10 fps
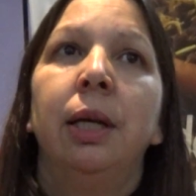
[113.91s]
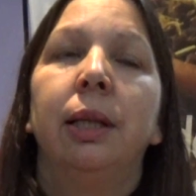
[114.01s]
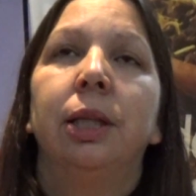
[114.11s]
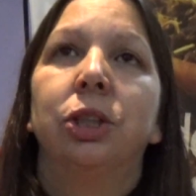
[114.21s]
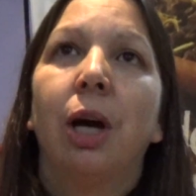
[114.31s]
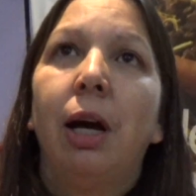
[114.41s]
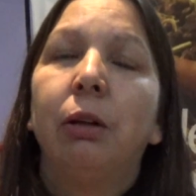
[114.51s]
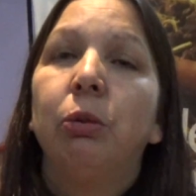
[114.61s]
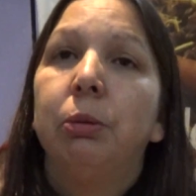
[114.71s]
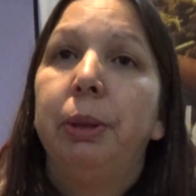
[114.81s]
the
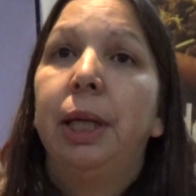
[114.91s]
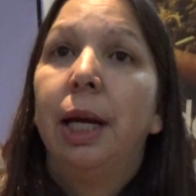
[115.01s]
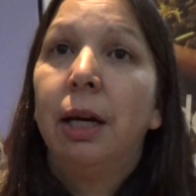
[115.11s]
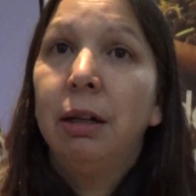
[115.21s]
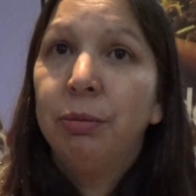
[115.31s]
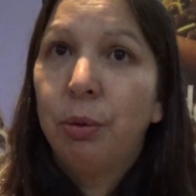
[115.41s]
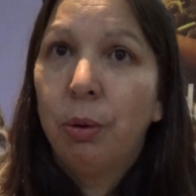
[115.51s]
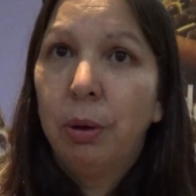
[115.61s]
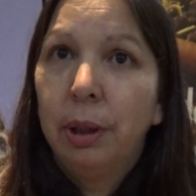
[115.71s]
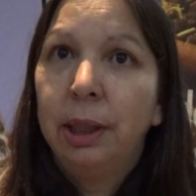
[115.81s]
child will be cared
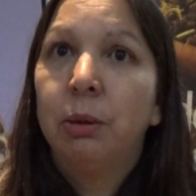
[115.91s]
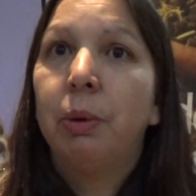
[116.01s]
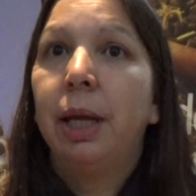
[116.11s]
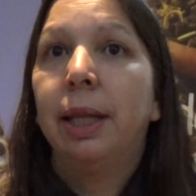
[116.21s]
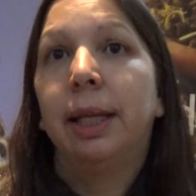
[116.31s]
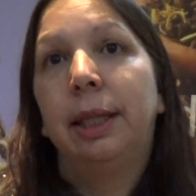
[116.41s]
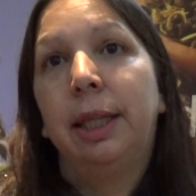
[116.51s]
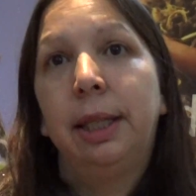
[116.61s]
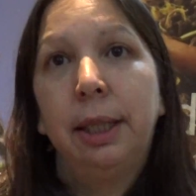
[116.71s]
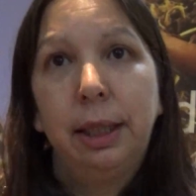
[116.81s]
for in the way that
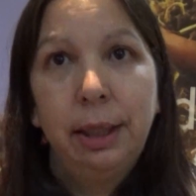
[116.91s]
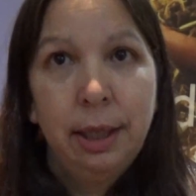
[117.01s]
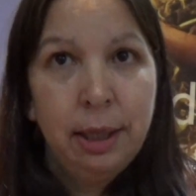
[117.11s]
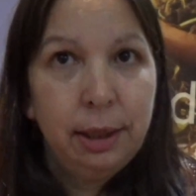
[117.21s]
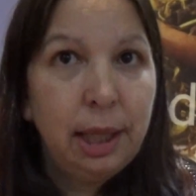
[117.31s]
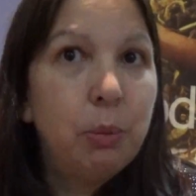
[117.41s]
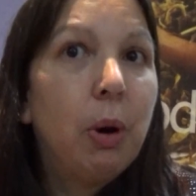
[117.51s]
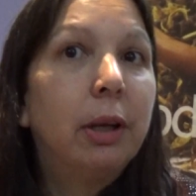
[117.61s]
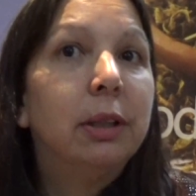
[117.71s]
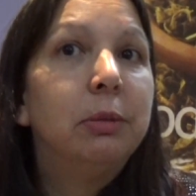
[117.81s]
they
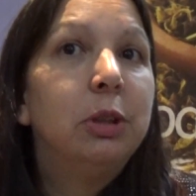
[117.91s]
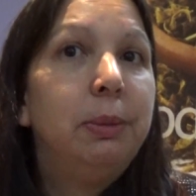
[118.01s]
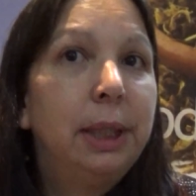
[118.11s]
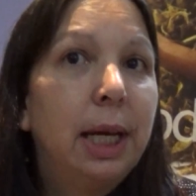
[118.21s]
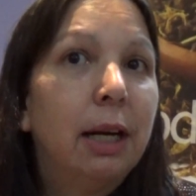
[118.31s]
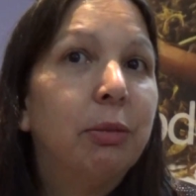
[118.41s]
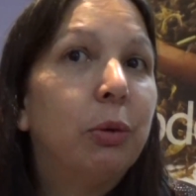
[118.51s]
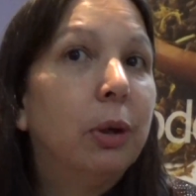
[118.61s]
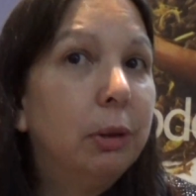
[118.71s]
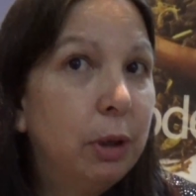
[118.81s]
want them to be cared
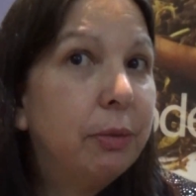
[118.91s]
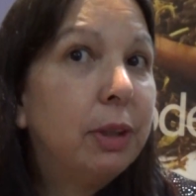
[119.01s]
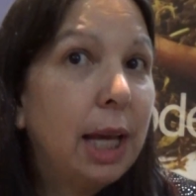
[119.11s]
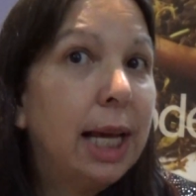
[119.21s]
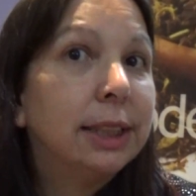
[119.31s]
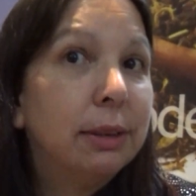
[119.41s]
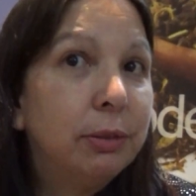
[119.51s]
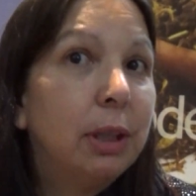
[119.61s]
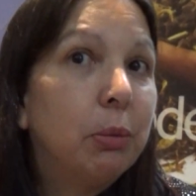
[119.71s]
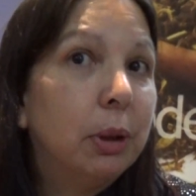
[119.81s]
for, as if
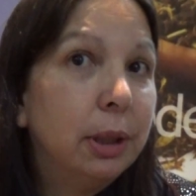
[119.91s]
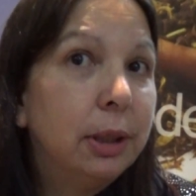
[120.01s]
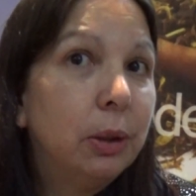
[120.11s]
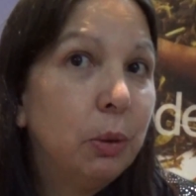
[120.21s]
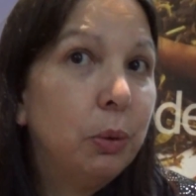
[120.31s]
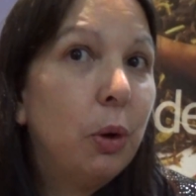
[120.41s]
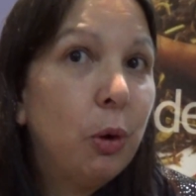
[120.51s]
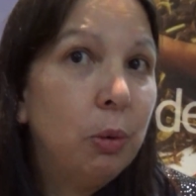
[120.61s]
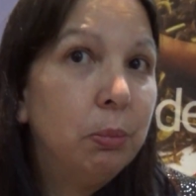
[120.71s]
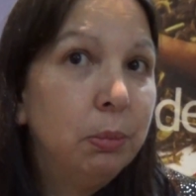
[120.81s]
they were in their own home.